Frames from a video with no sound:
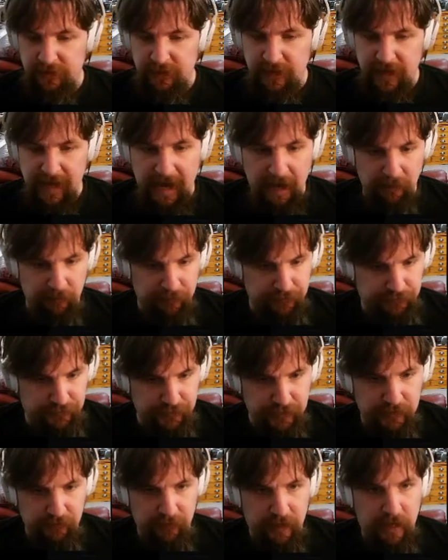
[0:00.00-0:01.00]
I will
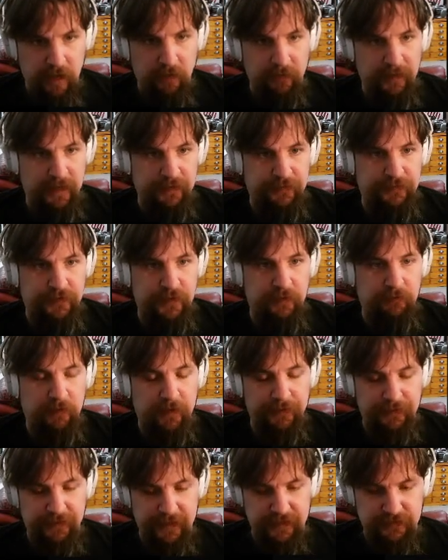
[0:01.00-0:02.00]
see you all when I see you
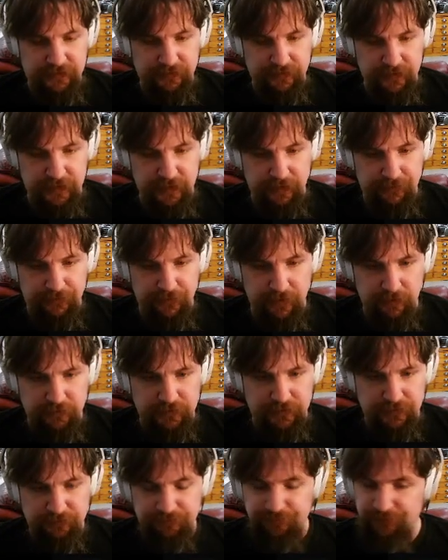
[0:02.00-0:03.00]
all in the next video,
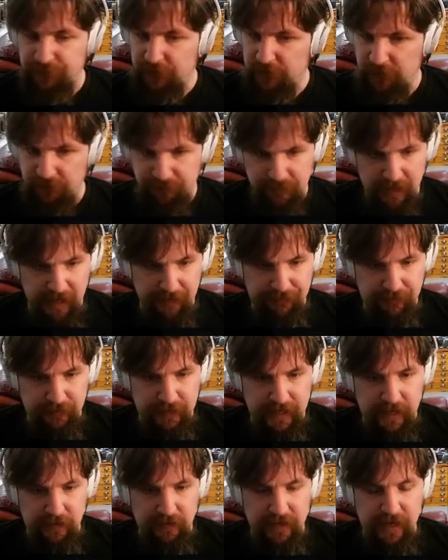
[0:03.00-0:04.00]
folks. Goodbye for
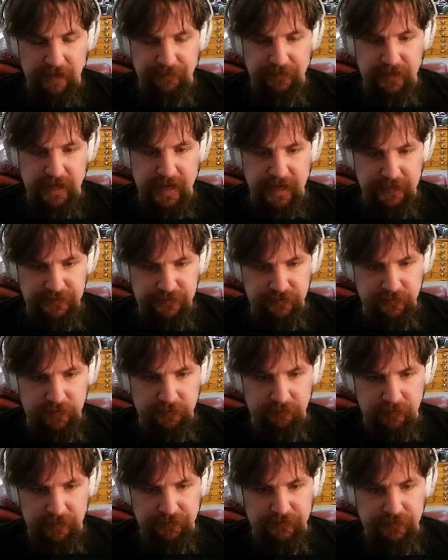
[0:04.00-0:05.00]
now and have an
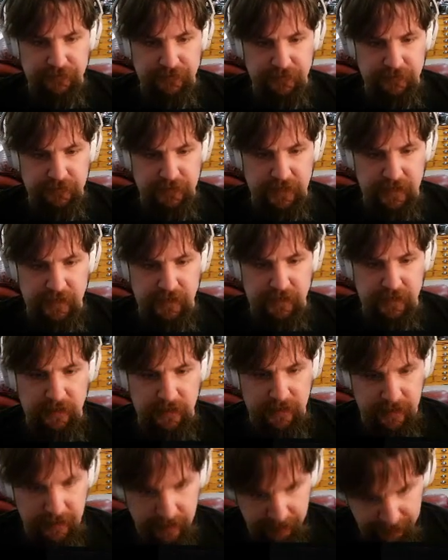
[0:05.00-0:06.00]
excellent rest of your day.
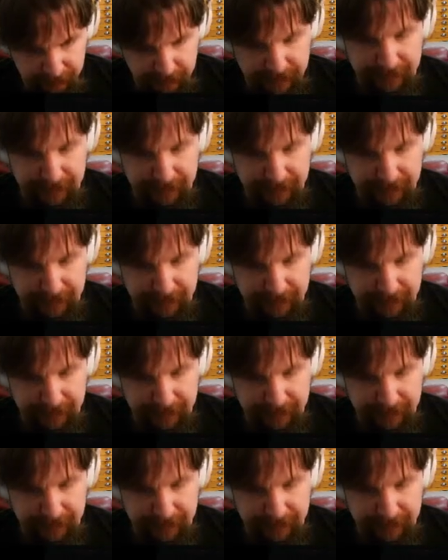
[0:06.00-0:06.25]
Amen.